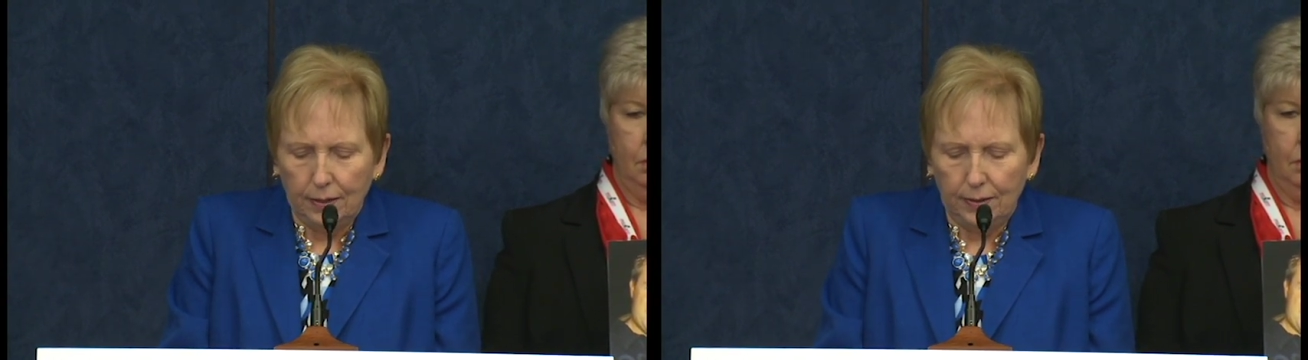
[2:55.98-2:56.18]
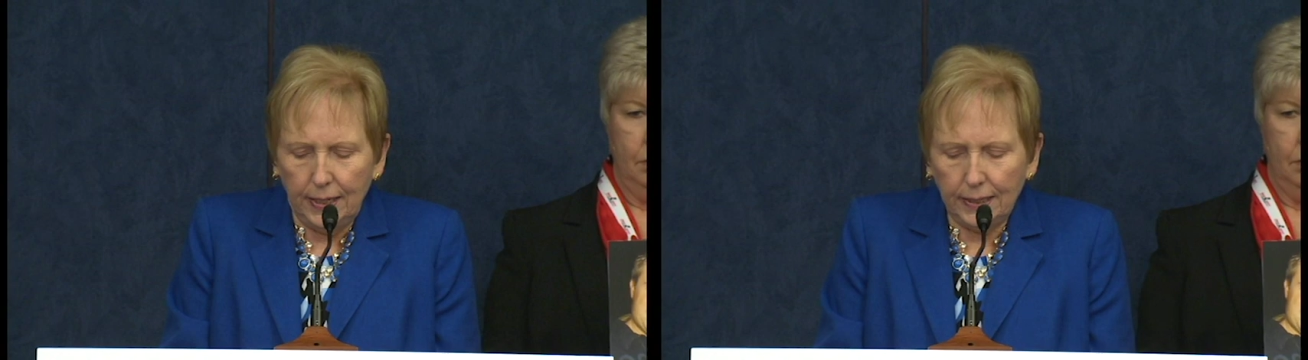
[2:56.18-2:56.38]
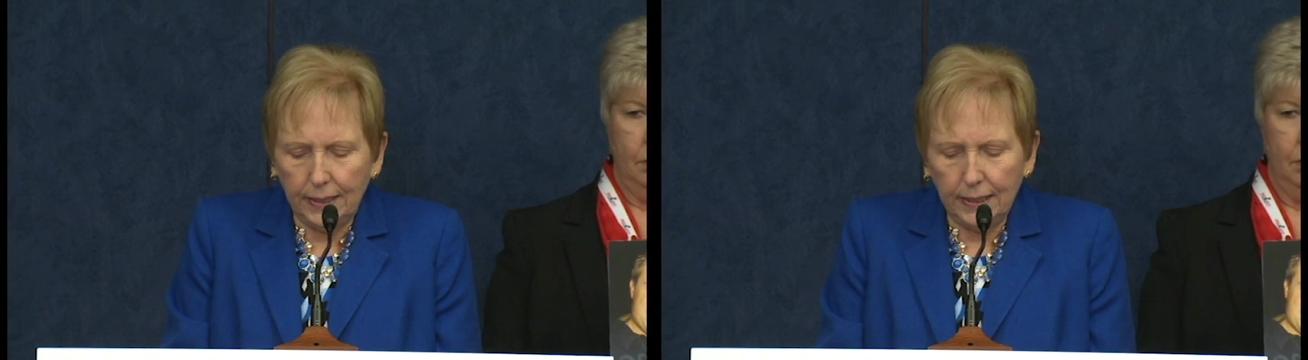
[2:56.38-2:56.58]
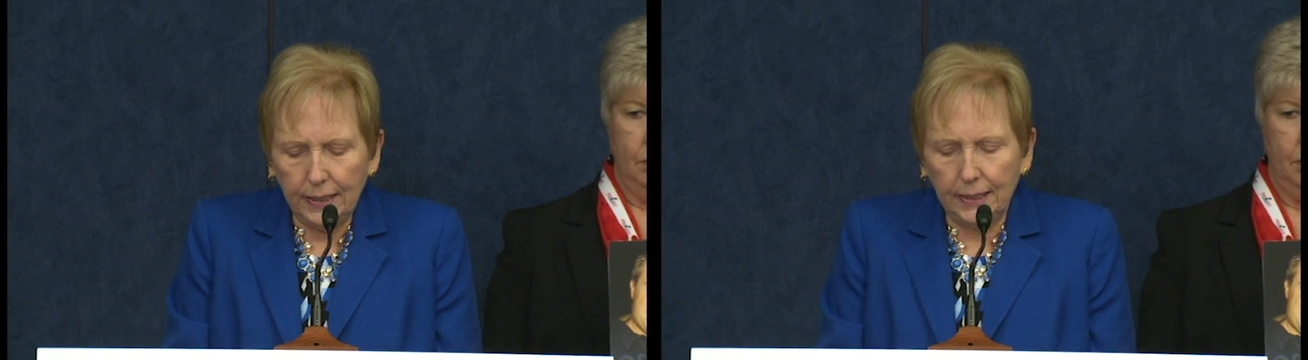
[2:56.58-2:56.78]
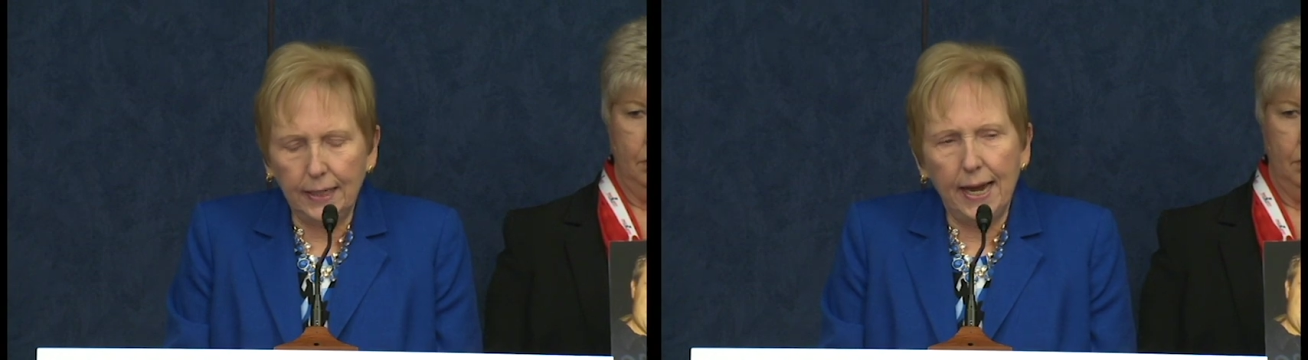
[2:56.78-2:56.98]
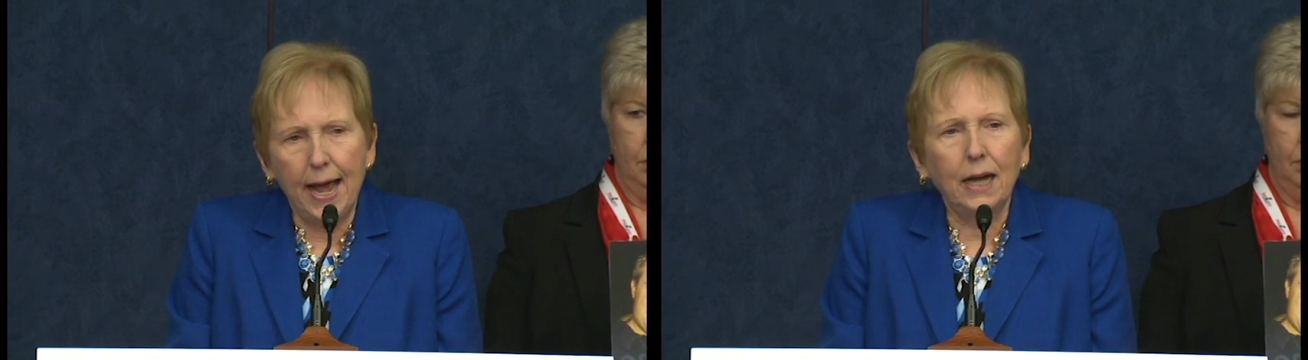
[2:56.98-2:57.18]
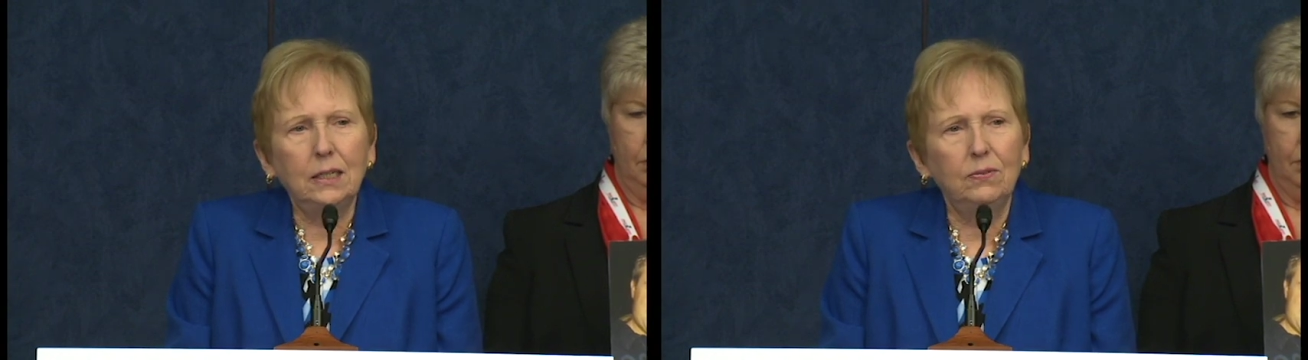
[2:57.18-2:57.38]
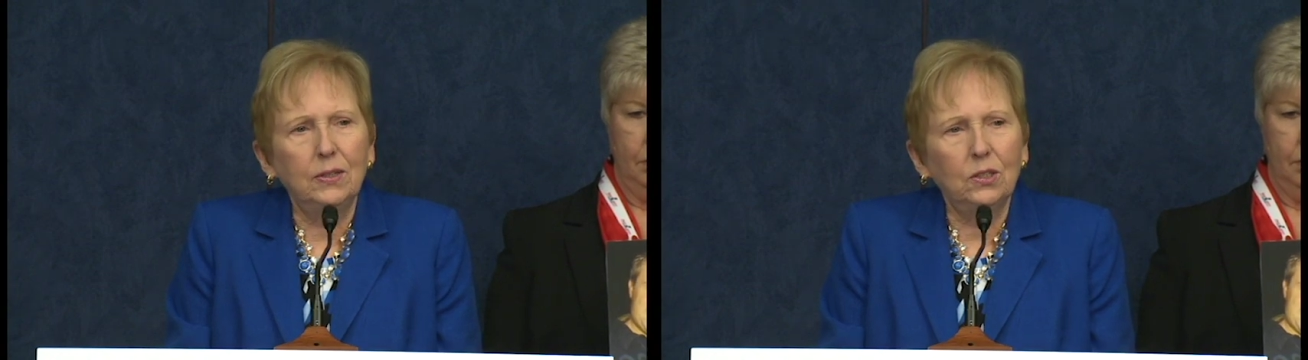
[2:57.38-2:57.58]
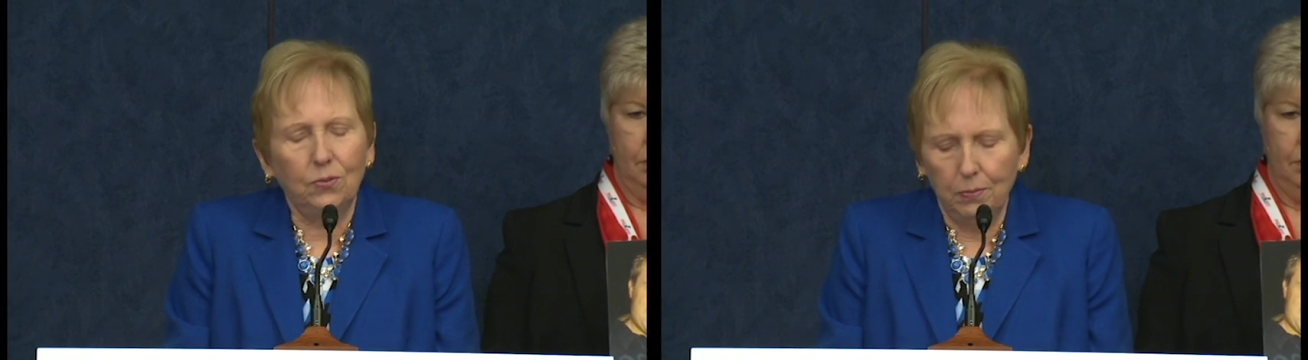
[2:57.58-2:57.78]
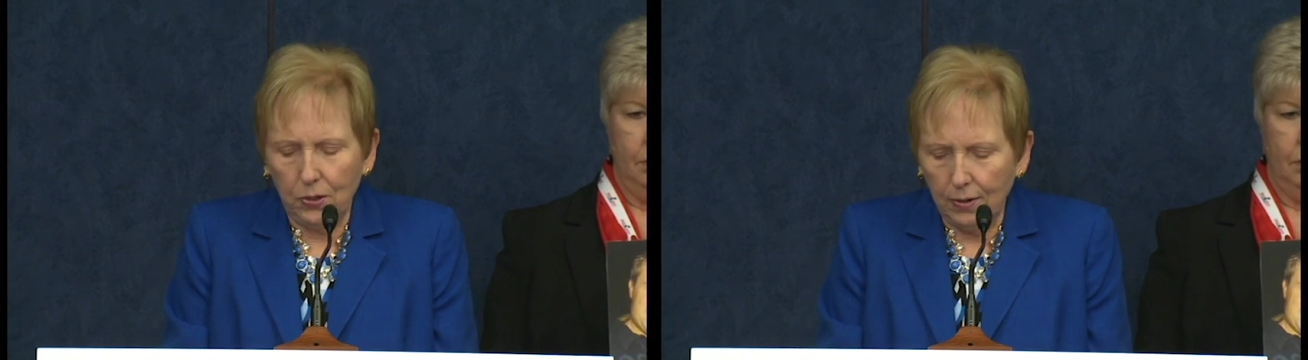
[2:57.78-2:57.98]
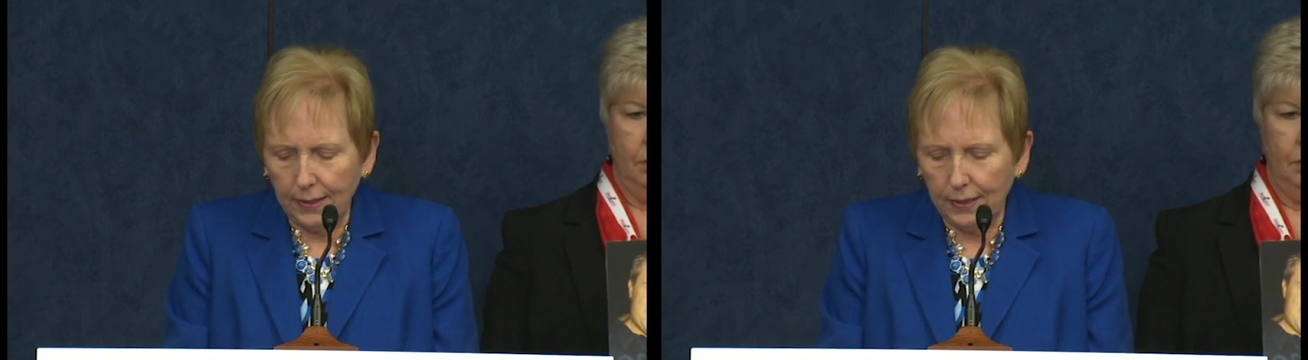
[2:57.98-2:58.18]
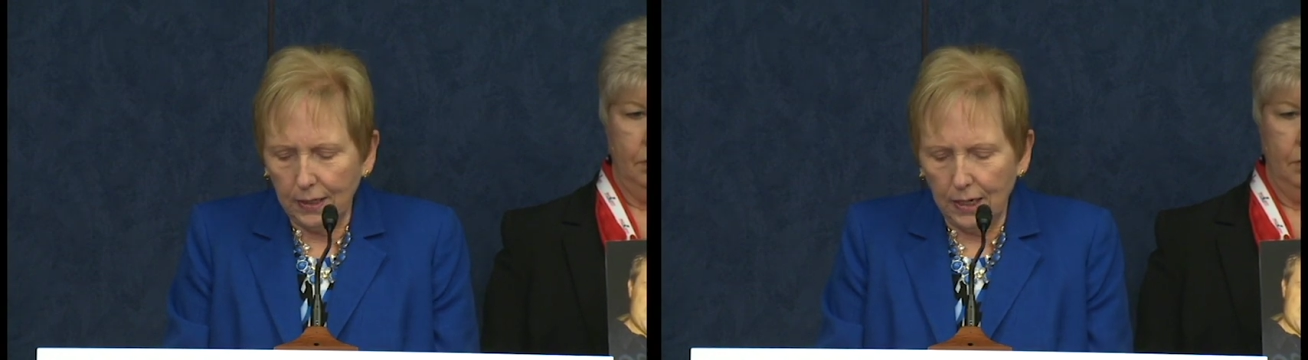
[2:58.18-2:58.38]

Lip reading: These citizen activists from across the